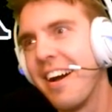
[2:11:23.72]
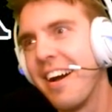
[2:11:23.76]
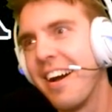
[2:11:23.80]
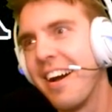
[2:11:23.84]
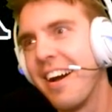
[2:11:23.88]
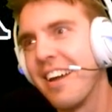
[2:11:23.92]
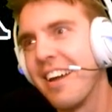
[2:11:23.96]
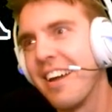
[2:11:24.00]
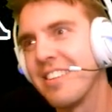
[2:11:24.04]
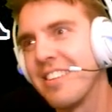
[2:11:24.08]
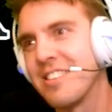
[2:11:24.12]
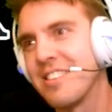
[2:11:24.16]

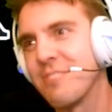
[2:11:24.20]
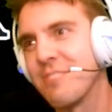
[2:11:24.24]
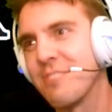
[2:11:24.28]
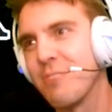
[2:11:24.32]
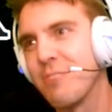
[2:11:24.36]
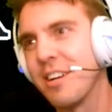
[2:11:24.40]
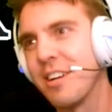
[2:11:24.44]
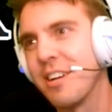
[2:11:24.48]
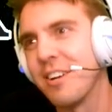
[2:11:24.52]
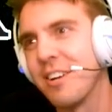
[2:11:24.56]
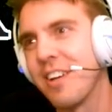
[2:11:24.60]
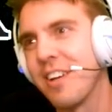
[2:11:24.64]
This is
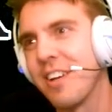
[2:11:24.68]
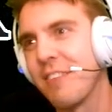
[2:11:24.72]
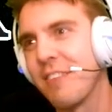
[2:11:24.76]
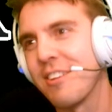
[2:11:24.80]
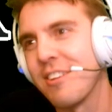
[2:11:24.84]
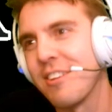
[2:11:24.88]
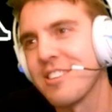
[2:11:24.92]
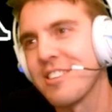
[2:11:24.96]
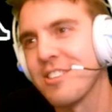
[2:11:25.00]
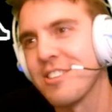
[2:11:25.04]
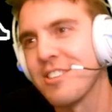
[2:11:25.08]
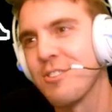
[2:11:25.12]
weird. I've
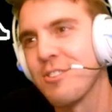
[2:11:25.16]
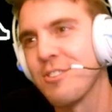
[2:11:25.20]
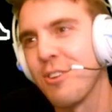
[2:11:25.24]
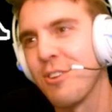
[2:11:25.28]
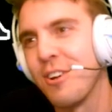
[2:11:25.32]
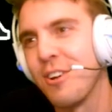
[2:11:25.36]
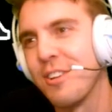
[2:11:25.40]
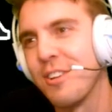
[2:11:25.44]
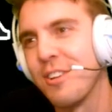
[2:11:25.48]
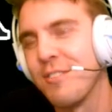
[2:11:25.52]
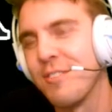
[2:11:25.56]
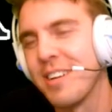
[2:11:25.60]
lost
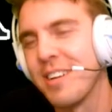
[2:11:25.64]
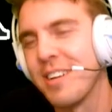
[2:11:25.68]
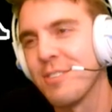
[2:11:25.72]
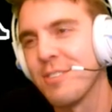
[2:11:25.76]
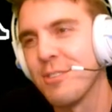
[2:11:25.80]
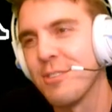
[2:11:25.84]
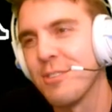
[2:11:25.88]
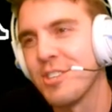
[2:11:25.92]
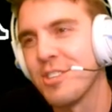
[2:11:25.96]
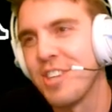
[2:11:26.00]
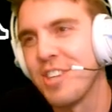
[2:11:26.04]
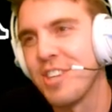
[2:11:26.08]
control of my
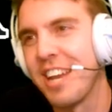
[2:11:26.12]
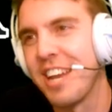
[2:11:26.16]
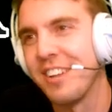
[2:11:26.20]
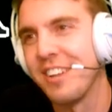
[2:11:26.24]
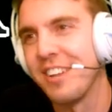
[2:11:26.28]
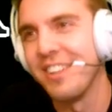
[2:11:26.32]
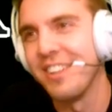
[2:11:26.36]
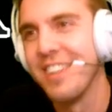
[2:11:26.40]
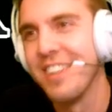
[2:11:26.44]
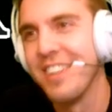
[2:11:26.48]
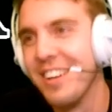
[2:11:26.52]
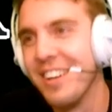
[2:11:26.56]
Twitch
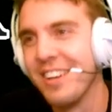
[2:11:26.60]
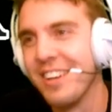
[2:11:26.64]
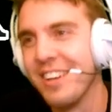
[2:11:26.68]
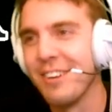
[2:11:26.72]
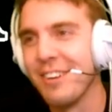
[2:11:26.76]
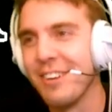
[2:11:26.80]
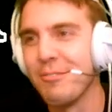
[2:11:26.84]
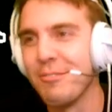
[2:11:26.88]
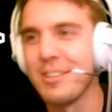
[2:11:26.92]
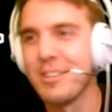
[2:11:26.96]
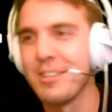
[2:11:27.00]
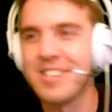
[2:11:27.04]
channel.
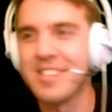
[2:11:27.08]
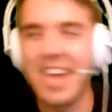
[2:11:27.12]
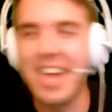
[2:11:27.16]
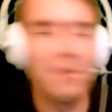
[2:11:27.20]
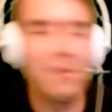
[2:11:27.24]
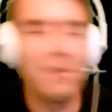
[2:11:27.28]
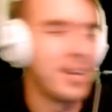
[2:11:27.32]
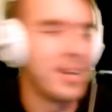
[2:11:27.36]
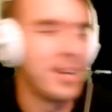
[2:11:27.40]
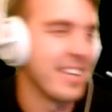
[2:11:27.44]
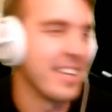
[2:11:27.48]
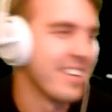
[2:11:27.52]
What is happening?